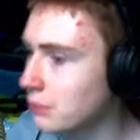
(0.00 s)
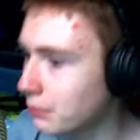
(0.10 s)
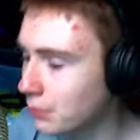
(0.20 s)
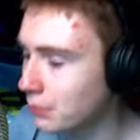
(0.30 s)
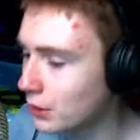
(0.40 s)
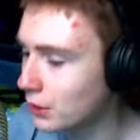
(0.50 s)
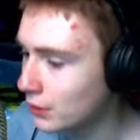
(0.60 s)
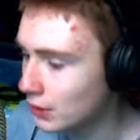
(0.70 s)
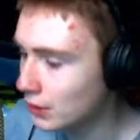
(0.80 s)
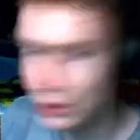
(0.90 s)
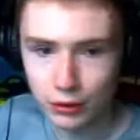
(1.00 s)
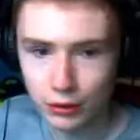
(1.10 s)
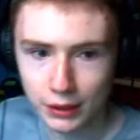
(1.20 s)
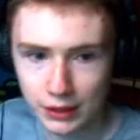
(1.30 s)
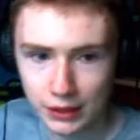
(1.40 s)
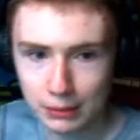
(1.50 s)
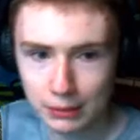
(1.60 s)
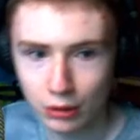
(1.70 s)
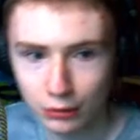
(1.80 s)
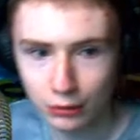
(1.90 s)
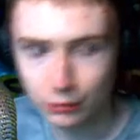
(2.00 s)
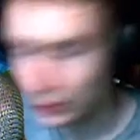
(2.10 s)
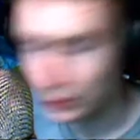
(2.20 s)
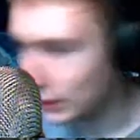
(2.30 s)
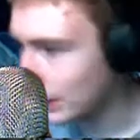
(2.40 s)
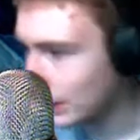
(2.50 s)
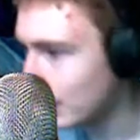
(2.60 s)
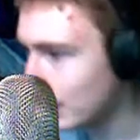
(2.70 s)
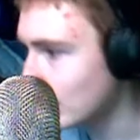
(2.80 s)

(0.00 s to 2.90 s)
but you know that Decepticon, and then